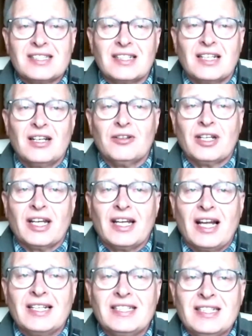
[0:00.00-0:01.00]
that it's,
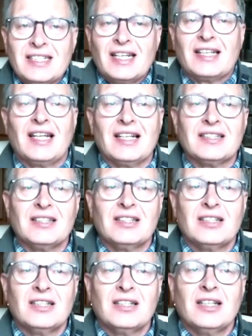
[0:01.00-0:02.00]
okay, I didn't get
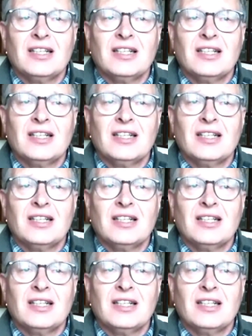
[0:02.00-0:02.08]
that.